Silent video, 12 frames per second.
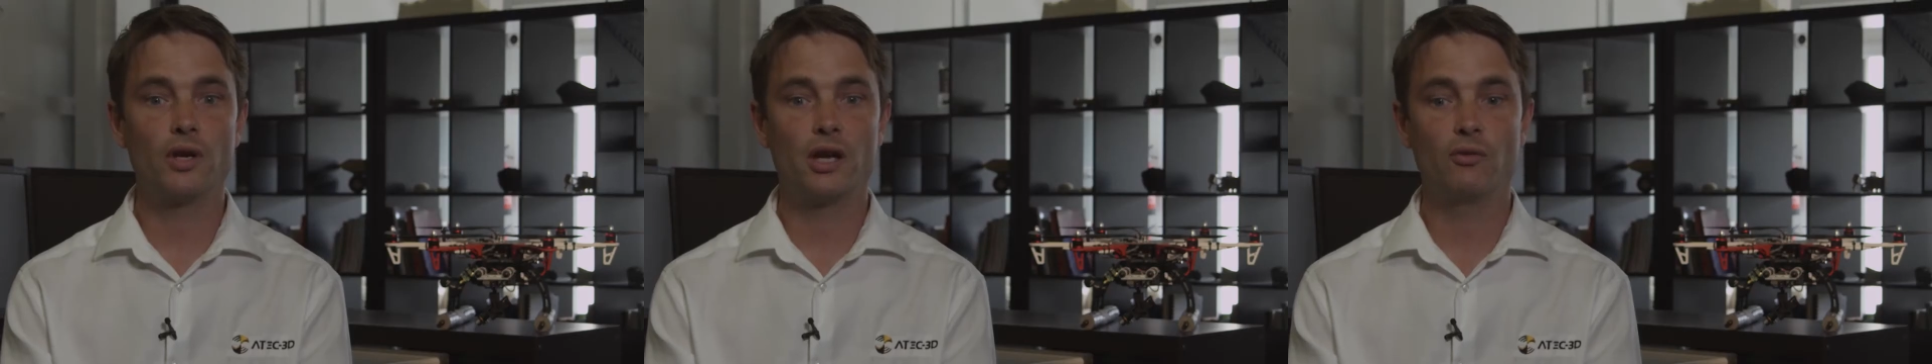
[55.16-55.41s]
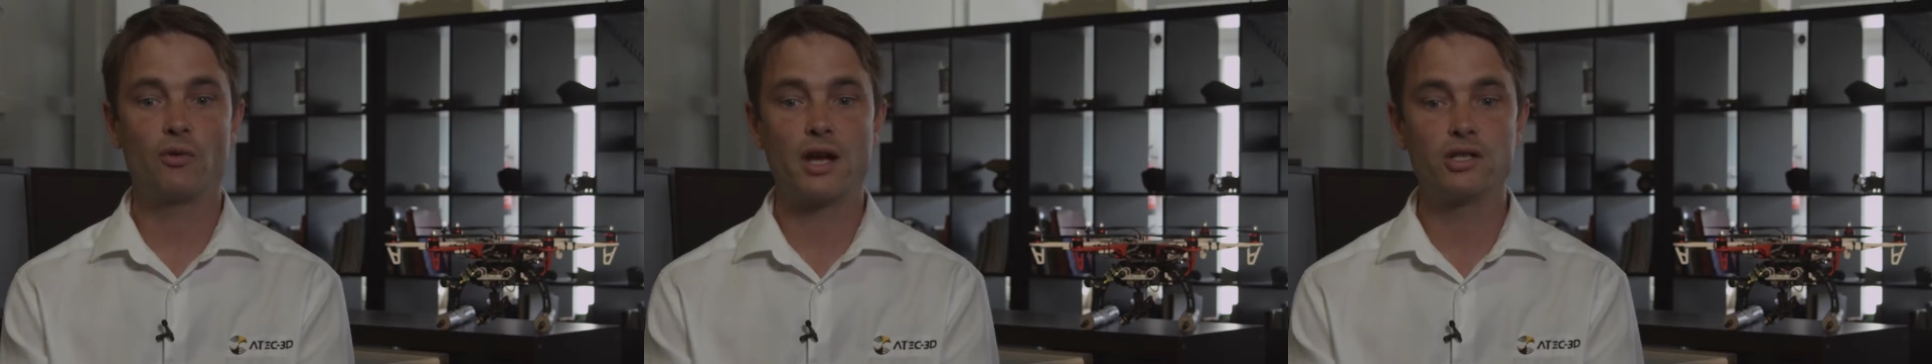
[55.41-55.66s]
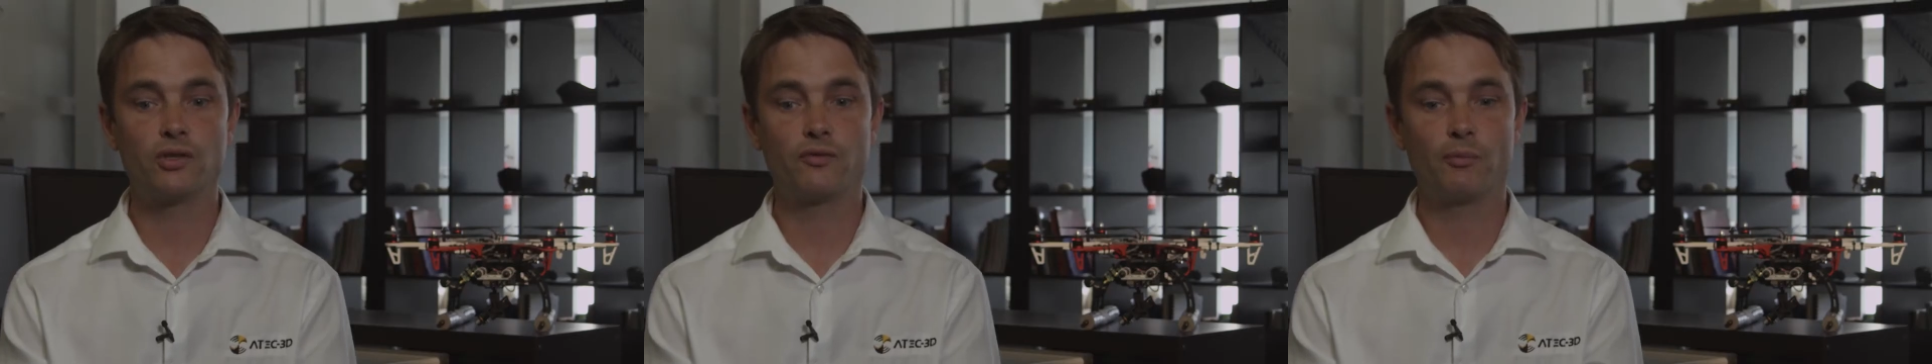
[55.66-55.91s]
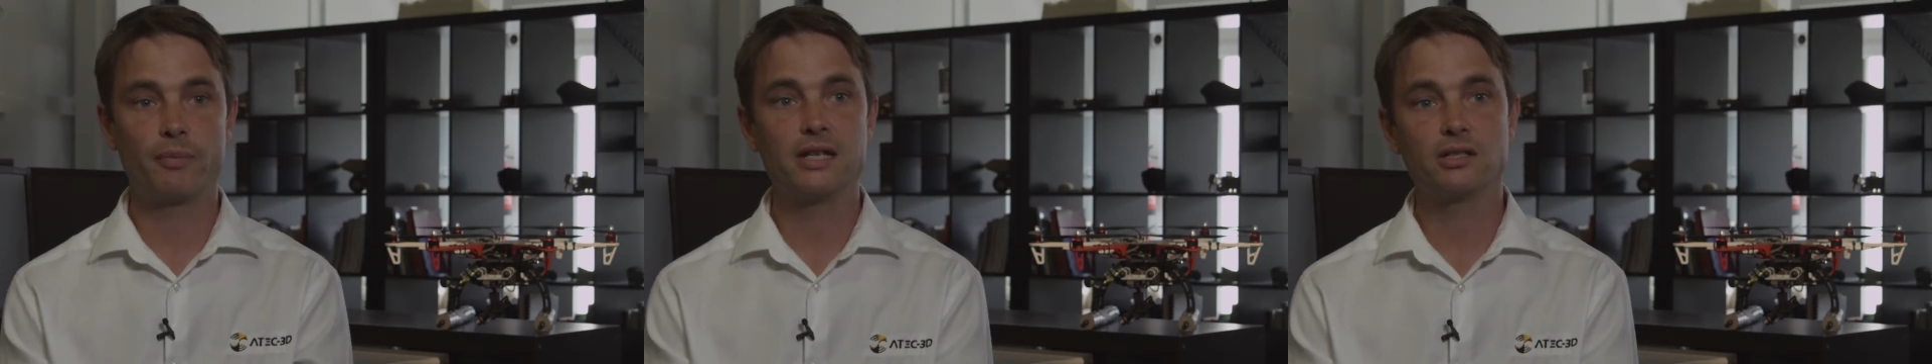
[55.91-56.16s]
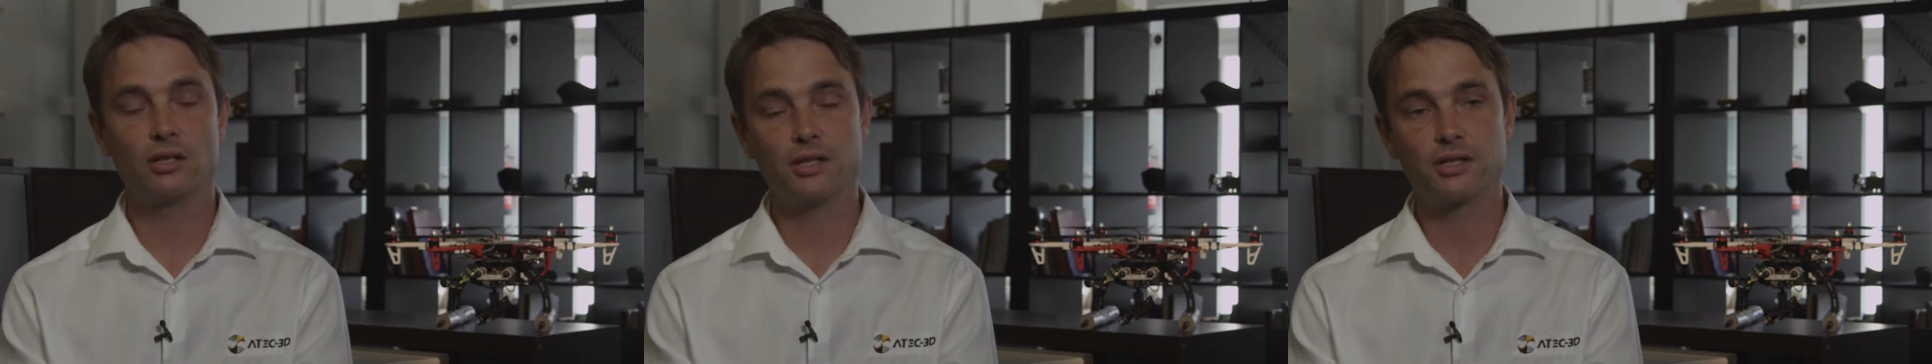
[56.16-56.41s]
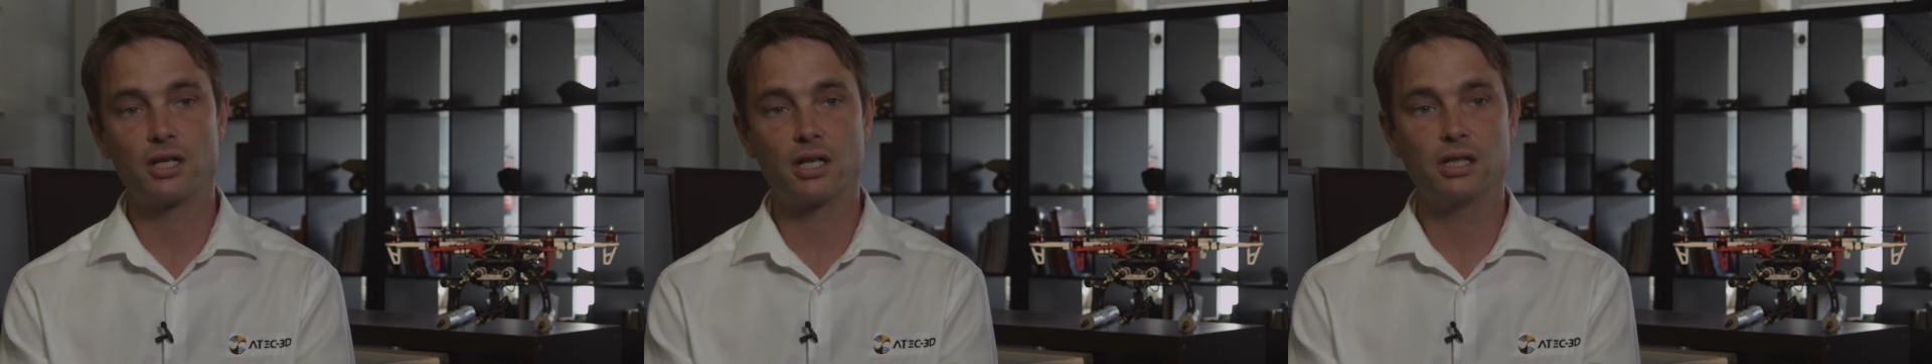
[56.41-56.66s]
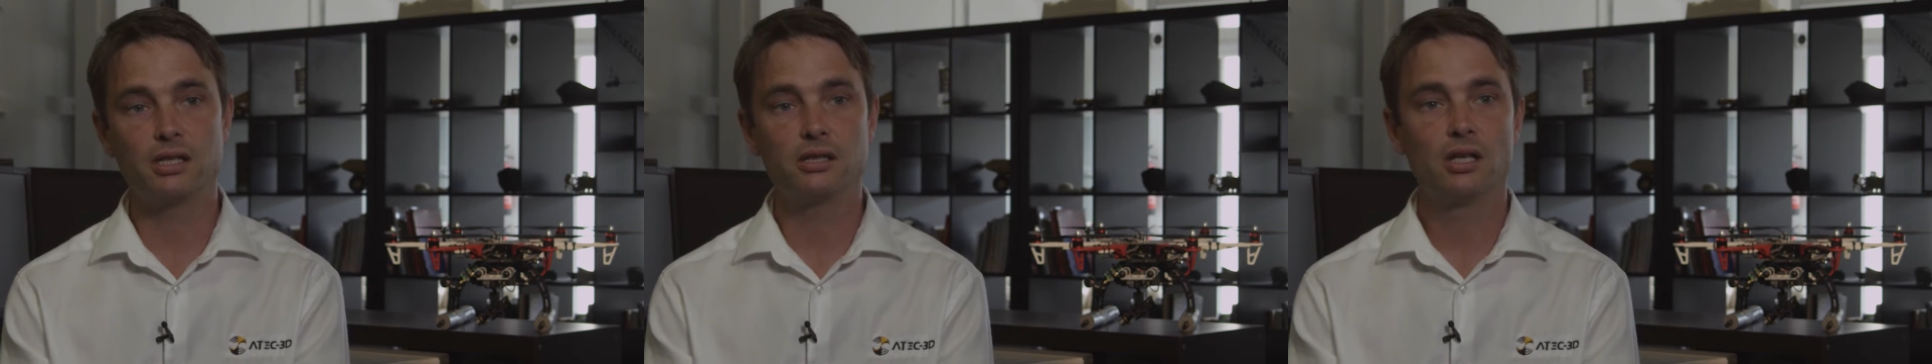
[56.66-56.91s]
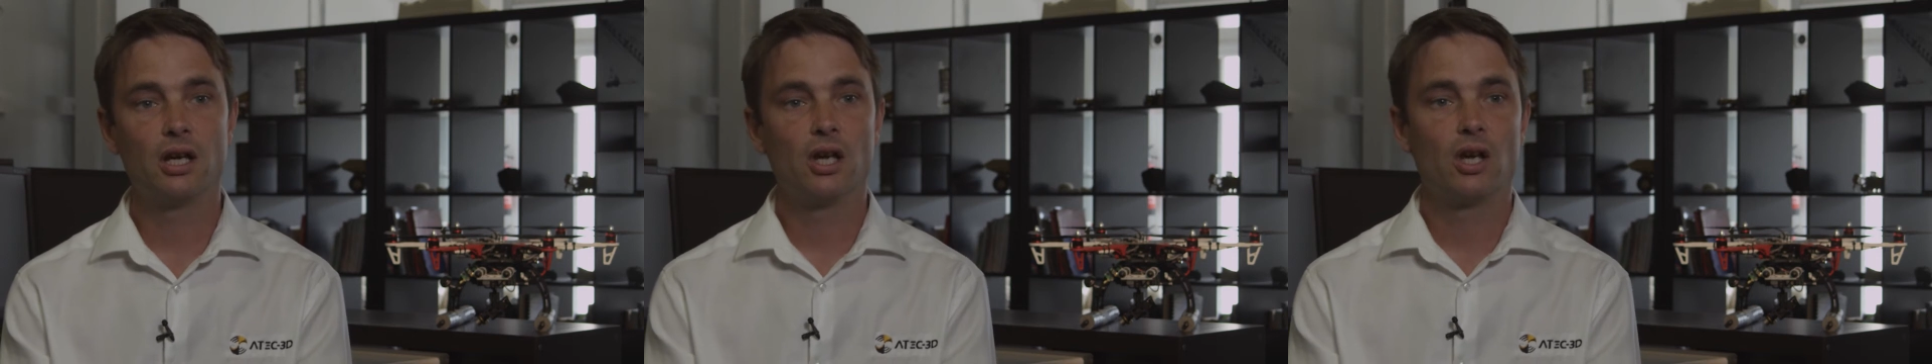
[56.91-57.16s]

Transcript: it ranges from baseline studies